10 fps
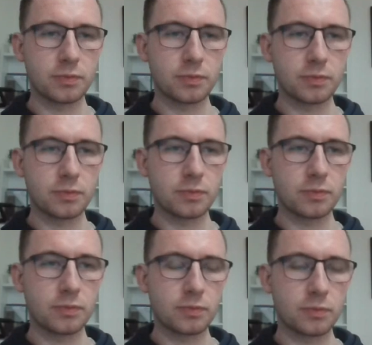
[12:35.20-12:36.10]

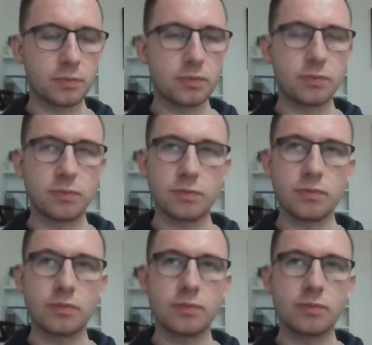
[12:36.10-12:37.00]

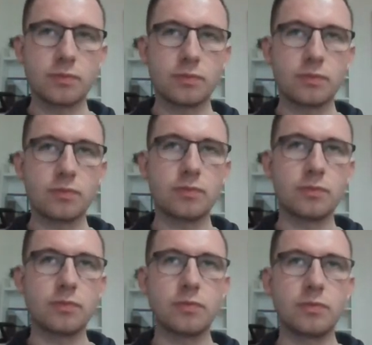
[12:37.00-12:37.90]

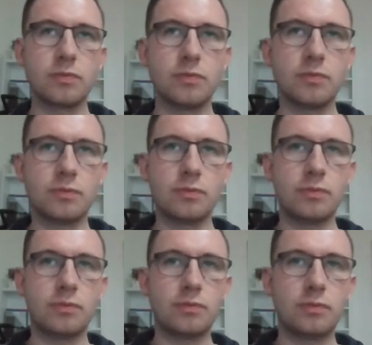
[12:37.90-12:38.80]

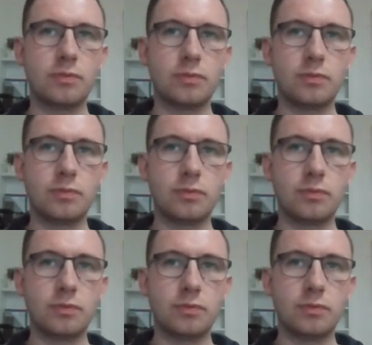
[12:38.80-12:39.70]

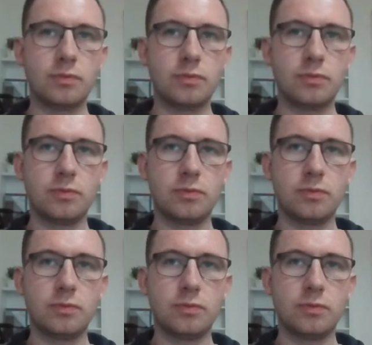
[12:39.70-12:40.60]

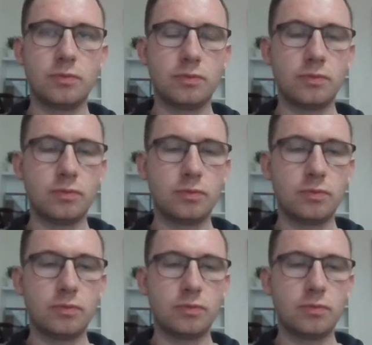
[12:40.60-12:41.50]

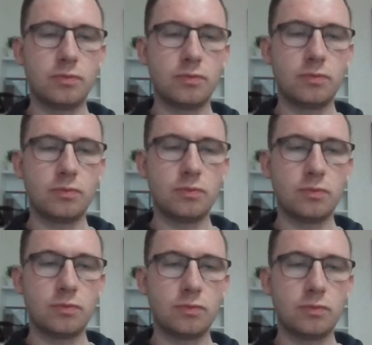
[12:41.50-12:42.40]

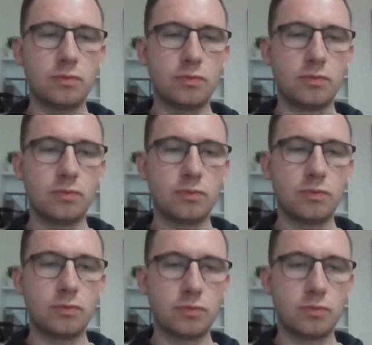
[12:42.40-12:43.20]
[no speech]